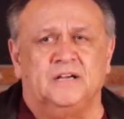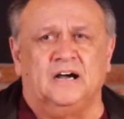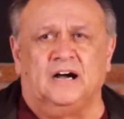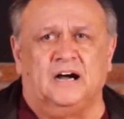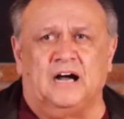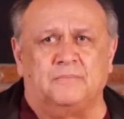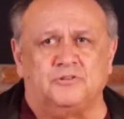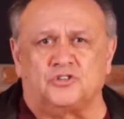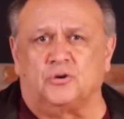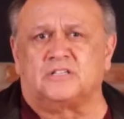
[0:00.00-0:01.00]
I'm
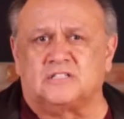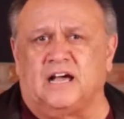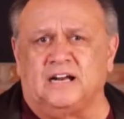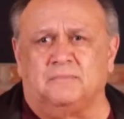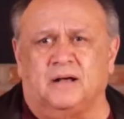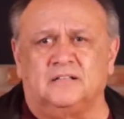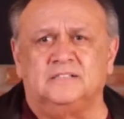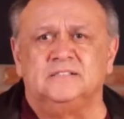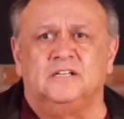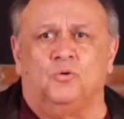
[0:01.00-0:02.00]
just so excited about
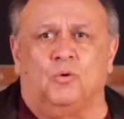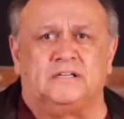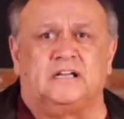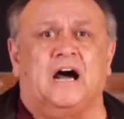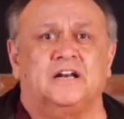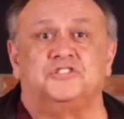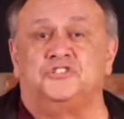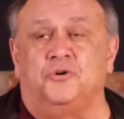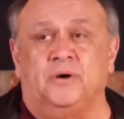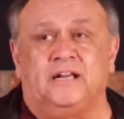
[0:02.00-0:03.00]
what God is
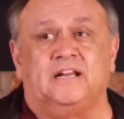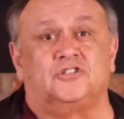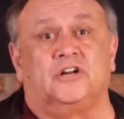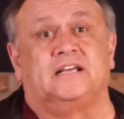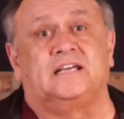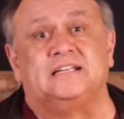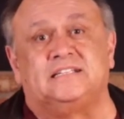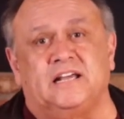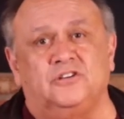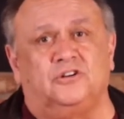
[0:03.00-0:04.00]
doing and is going to
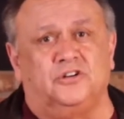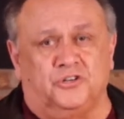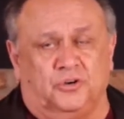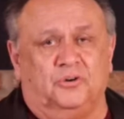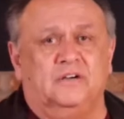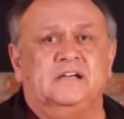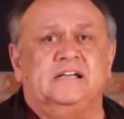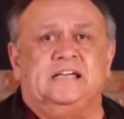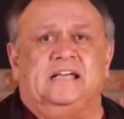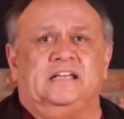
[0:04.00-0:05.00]
continue to do
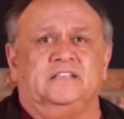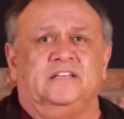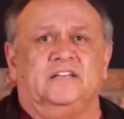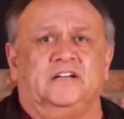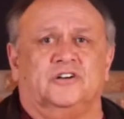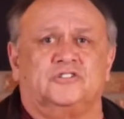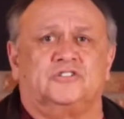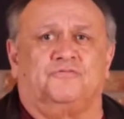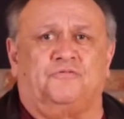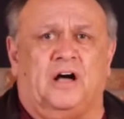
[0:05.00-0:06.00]
in the years
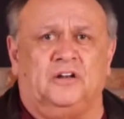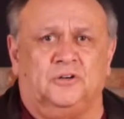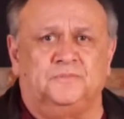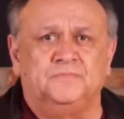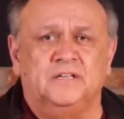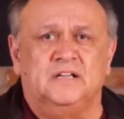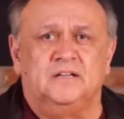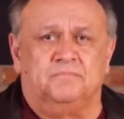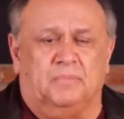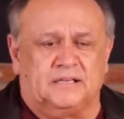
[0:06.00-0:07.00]
to follow.
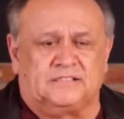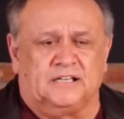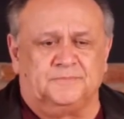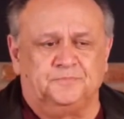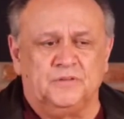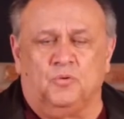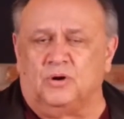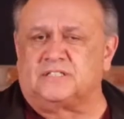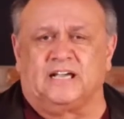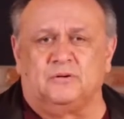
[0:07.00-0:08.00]
But
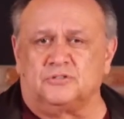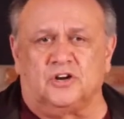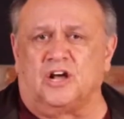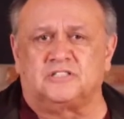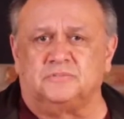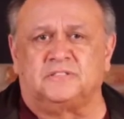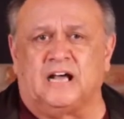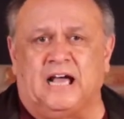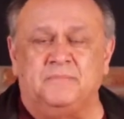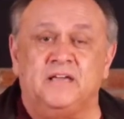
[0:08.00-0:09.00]
once again, it was an awesome
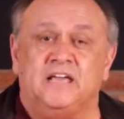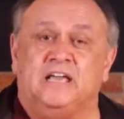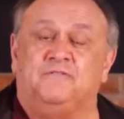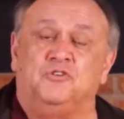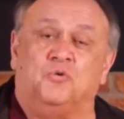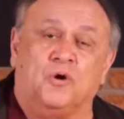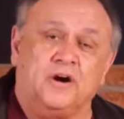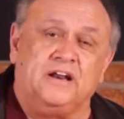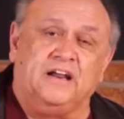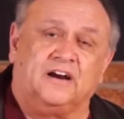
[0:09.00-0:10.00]
time. If you
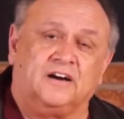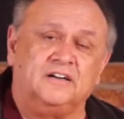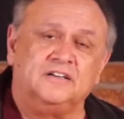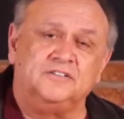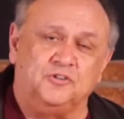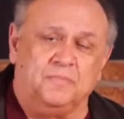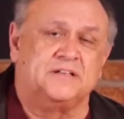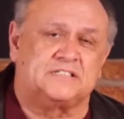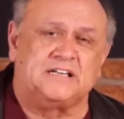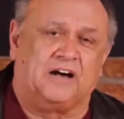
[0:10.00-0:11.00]
weren't here, you
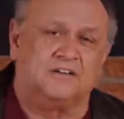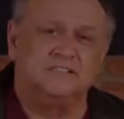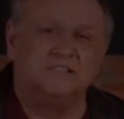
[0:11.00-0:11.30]
missed out.